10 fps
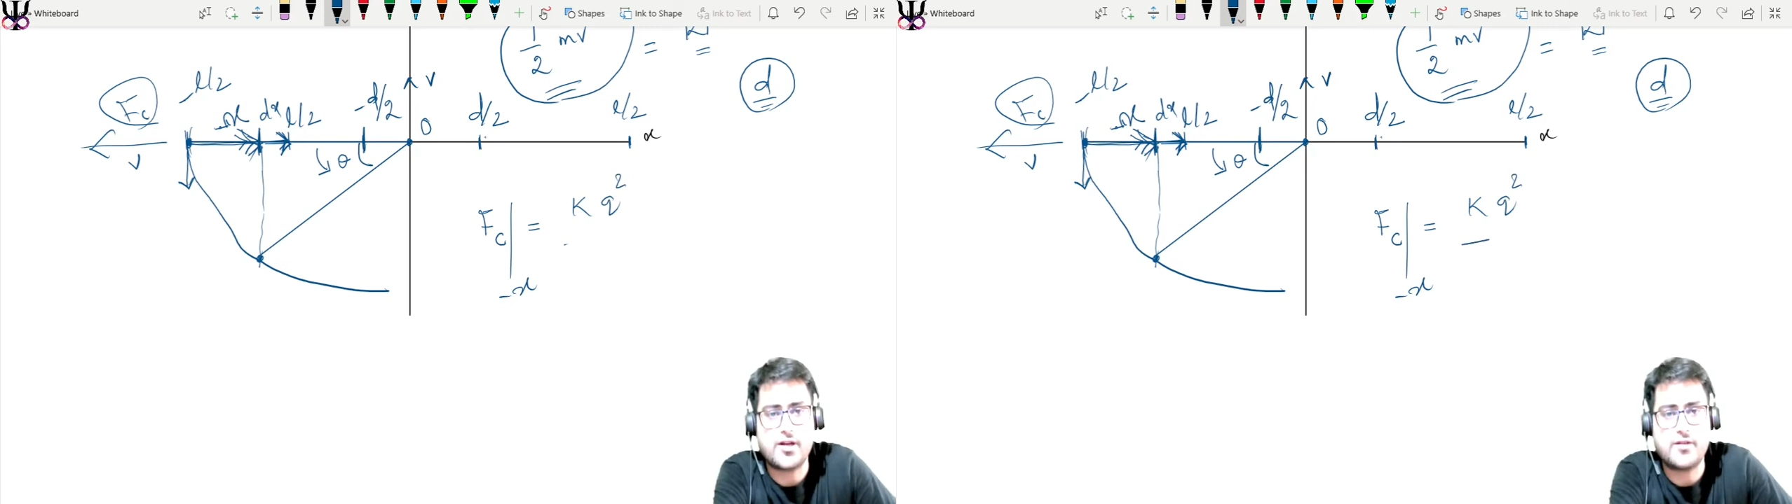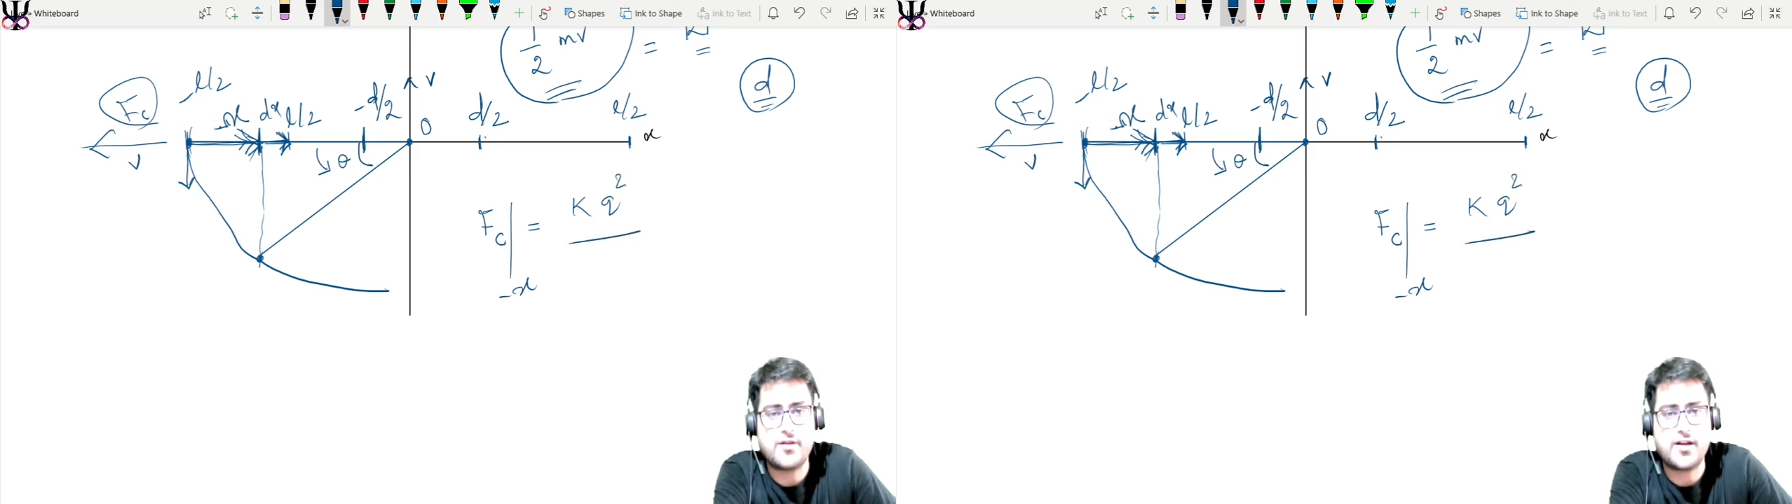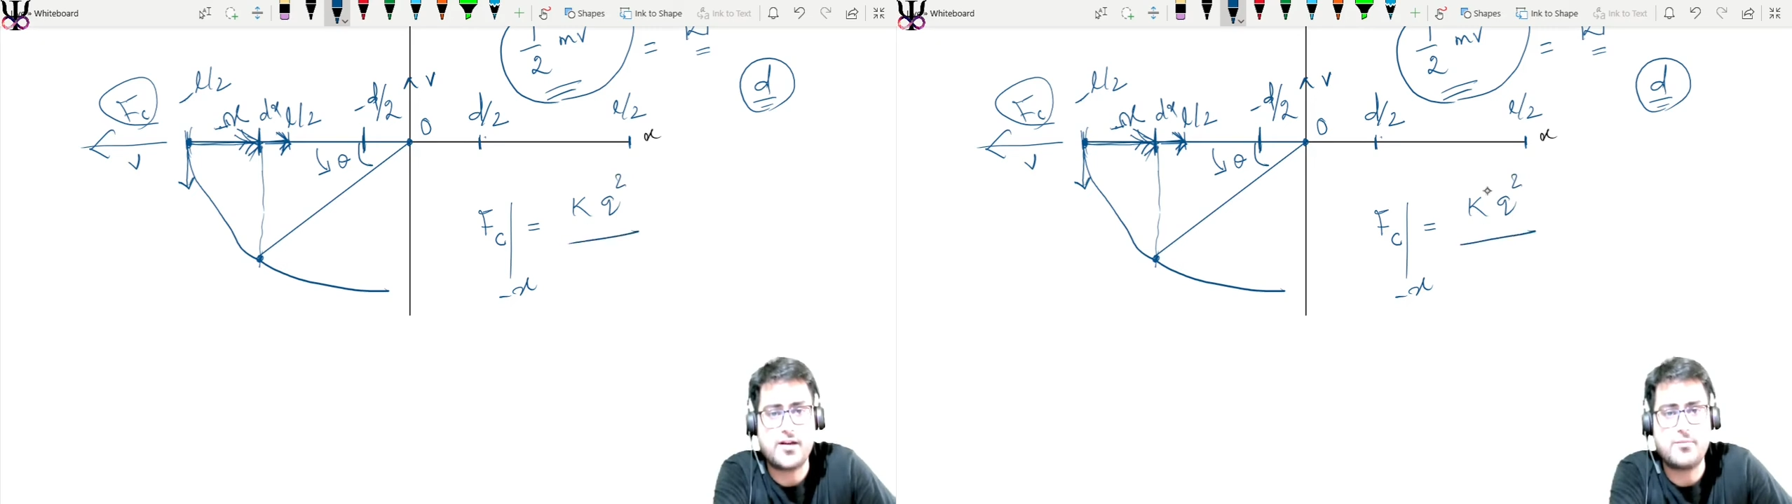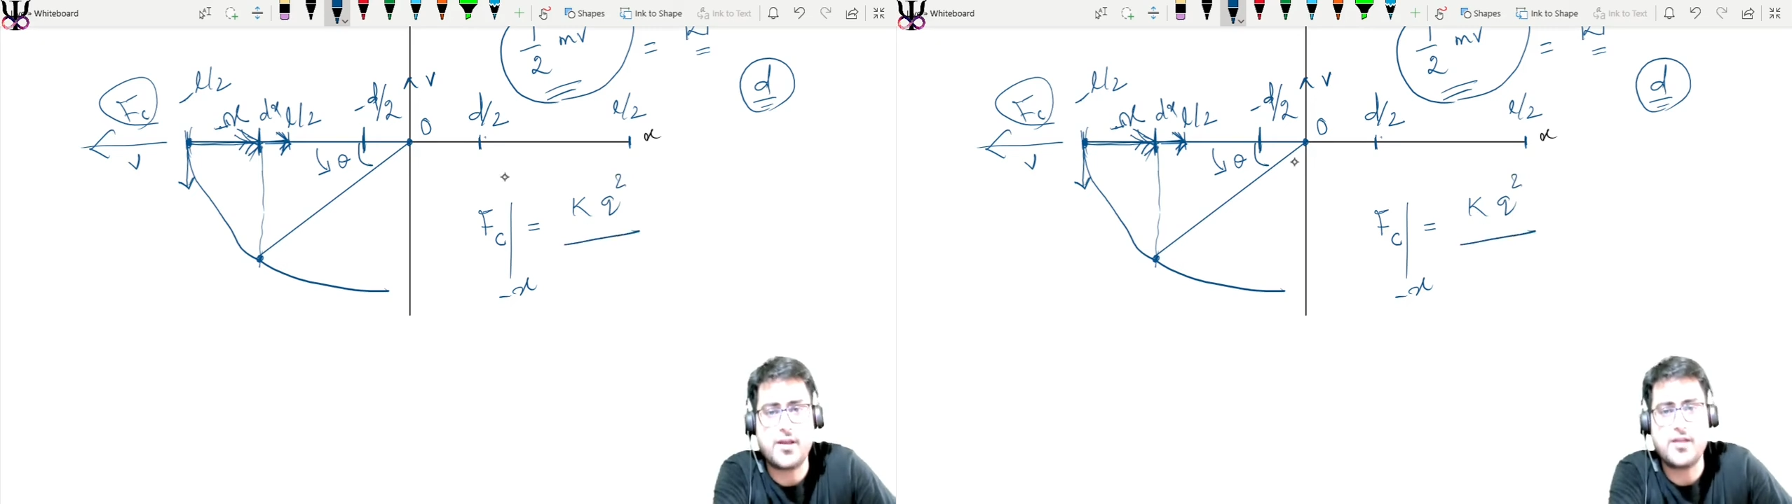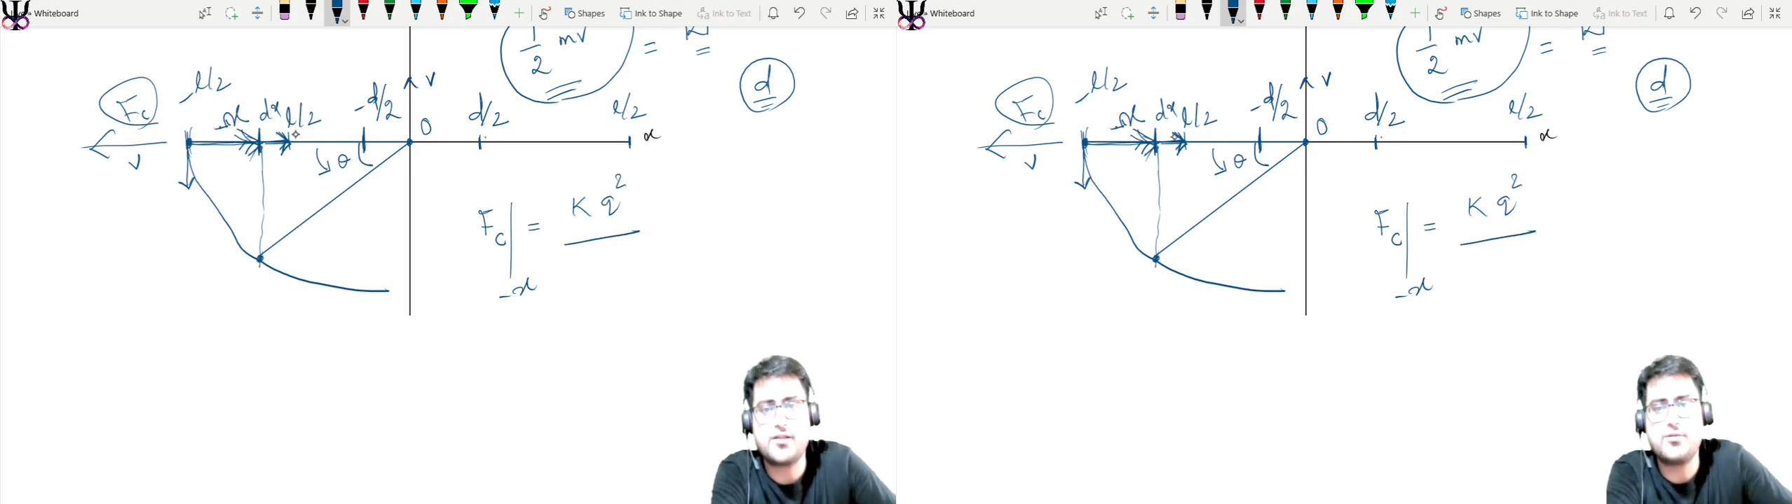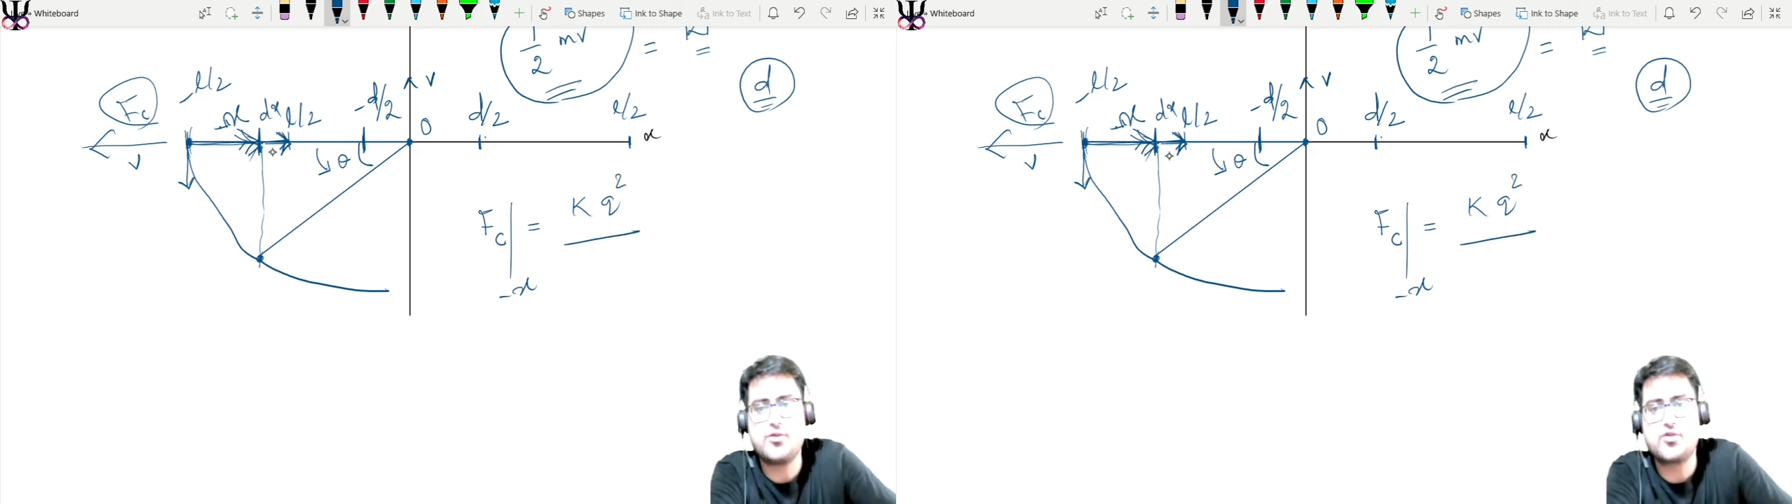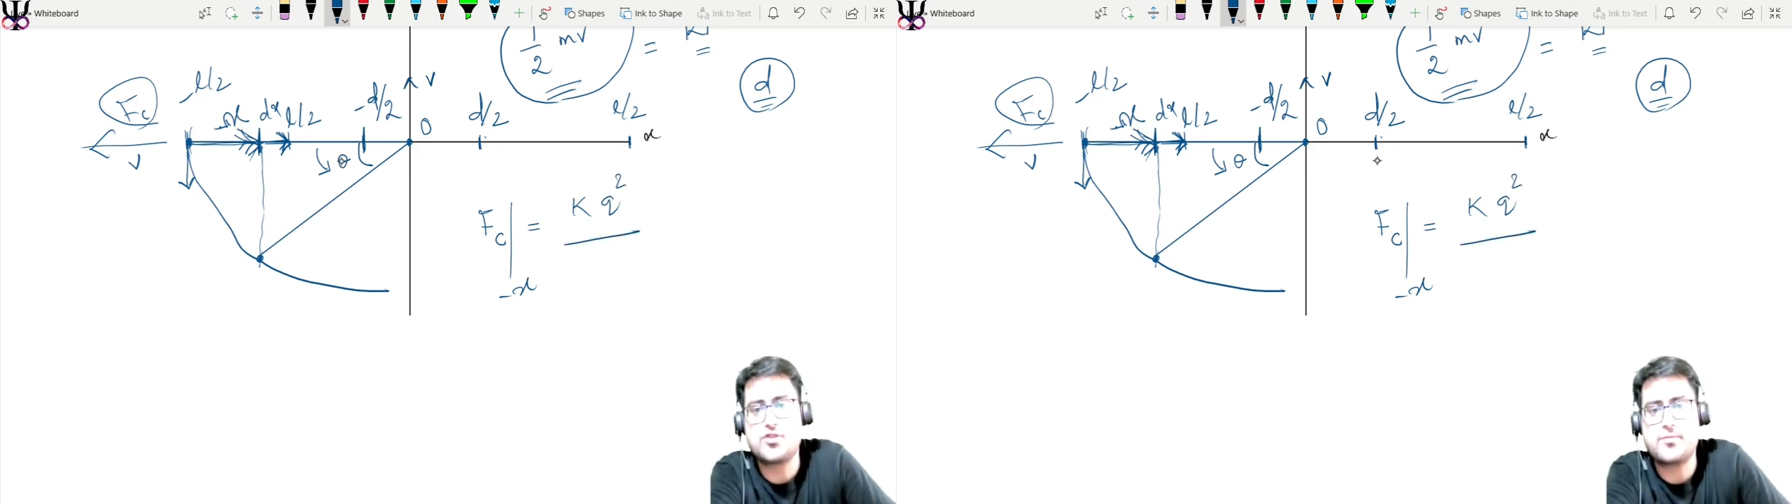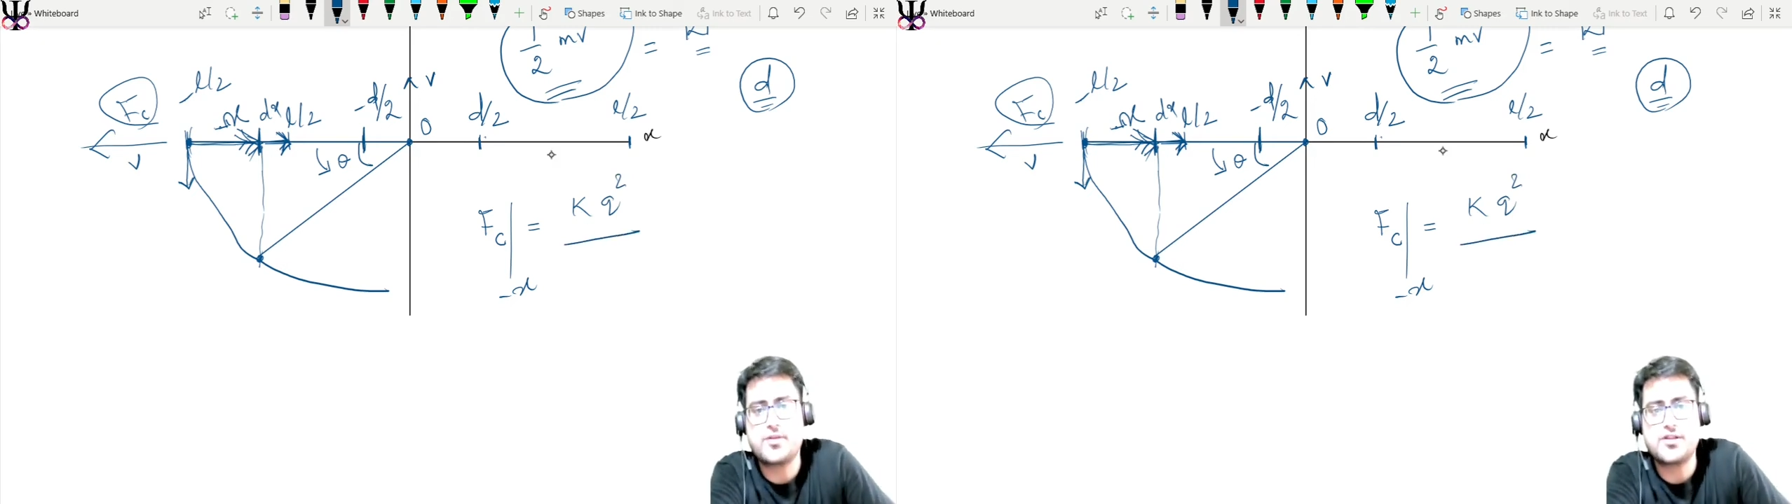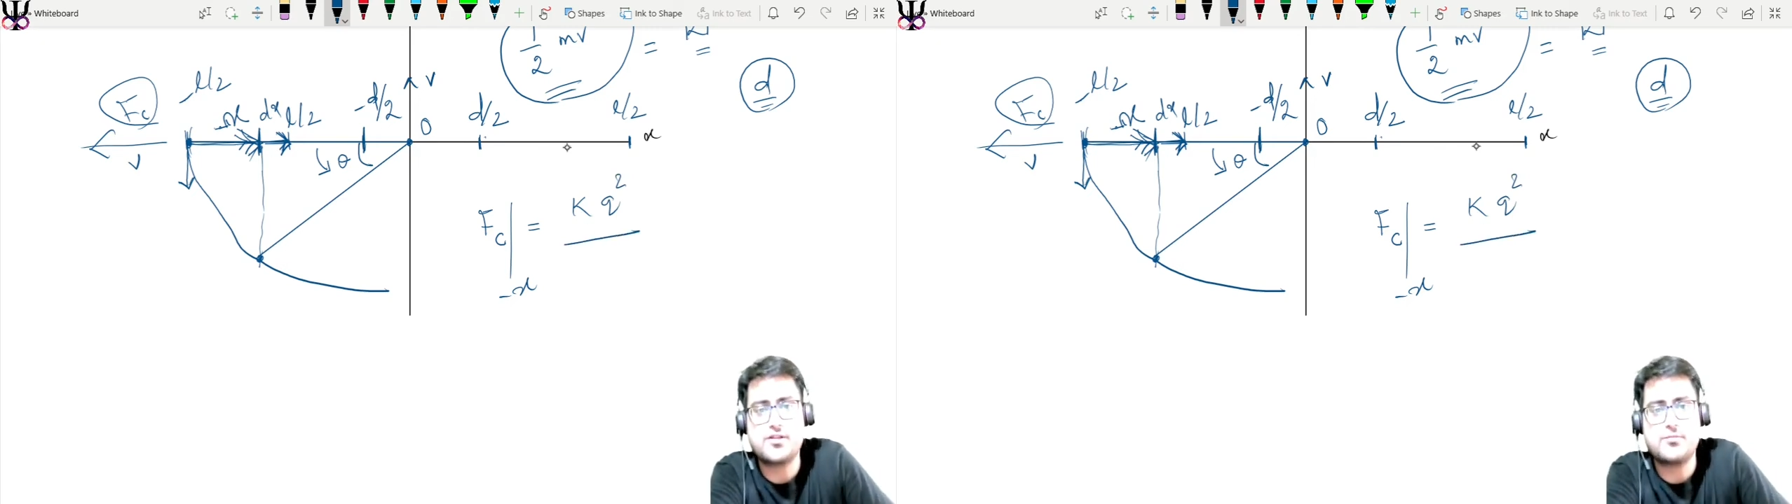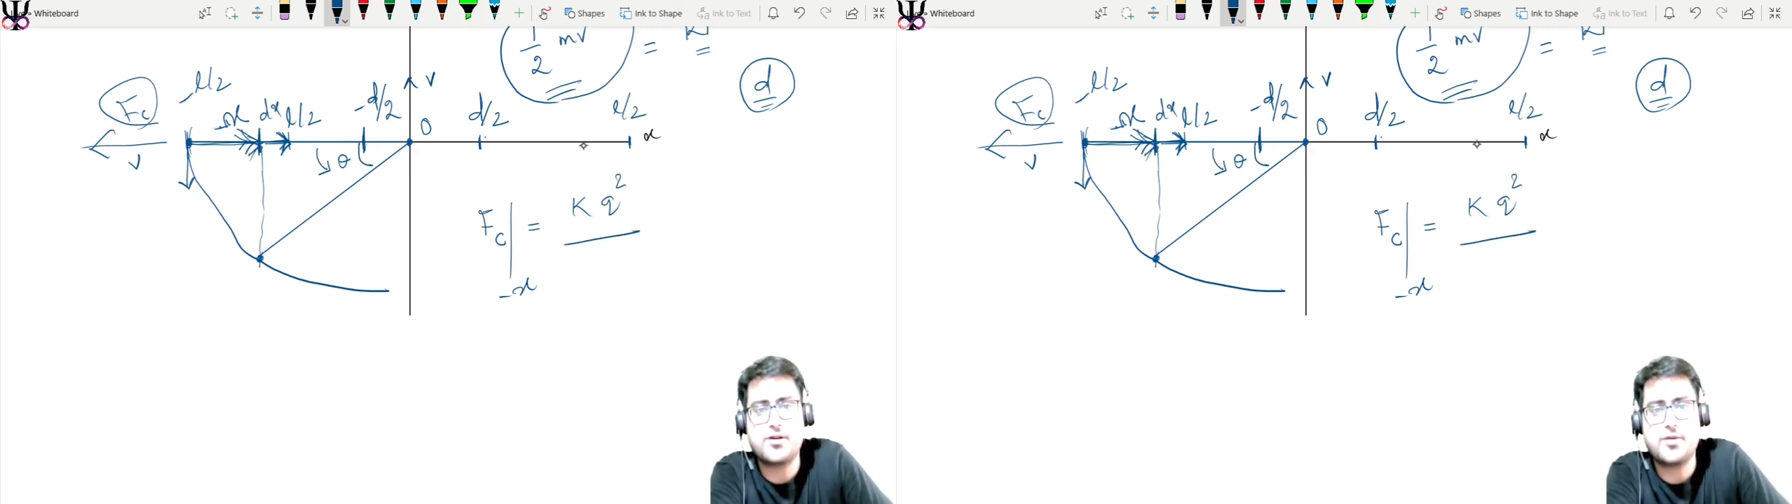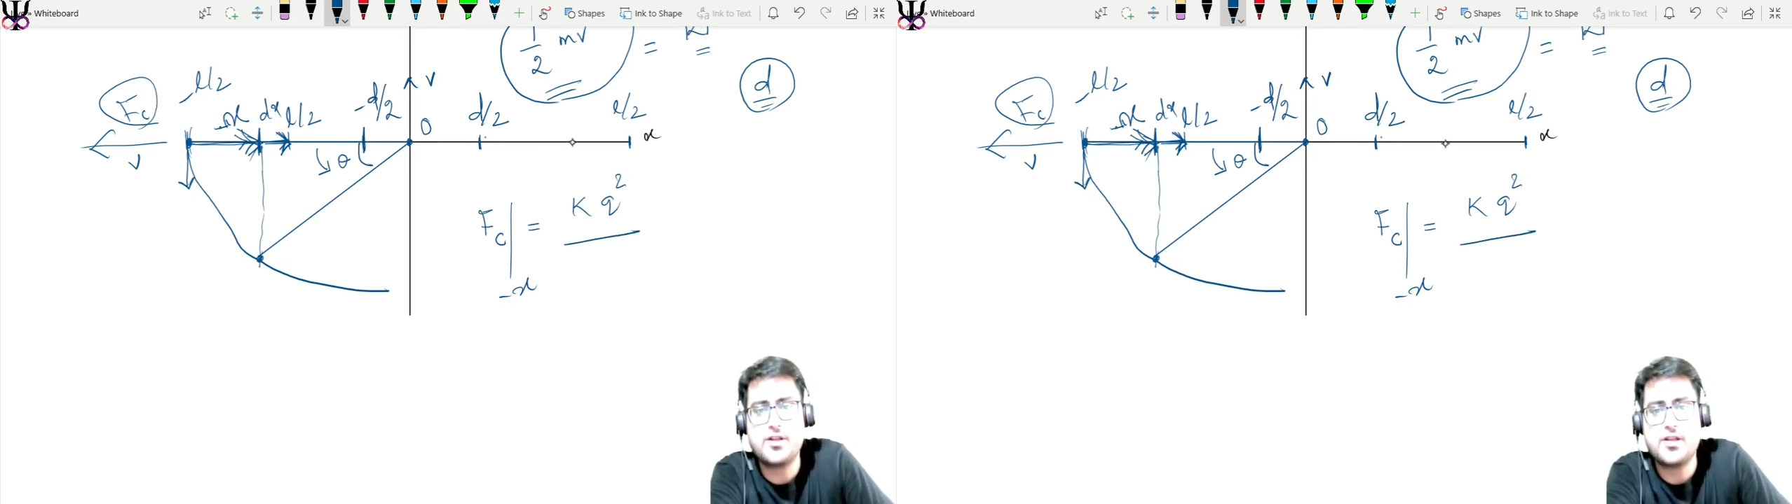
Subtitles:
divided by the mutual separation between